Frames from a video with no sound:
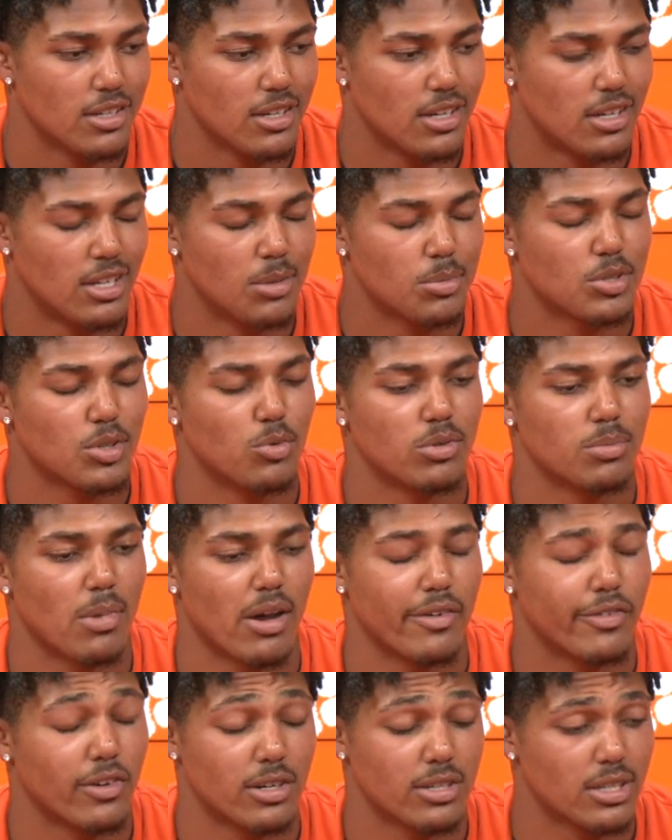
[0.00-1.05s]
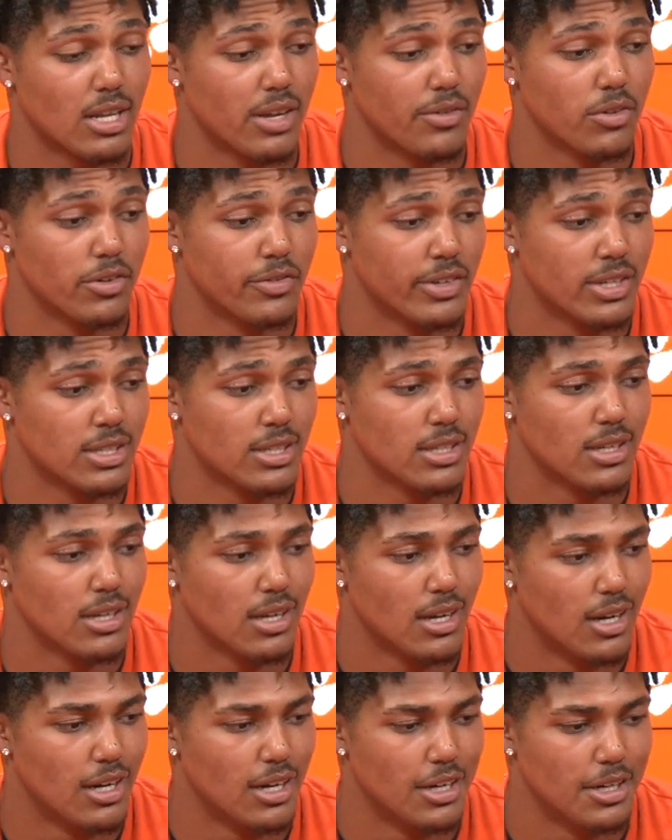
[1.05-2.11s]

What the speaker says: Clemson was my first ever visit, I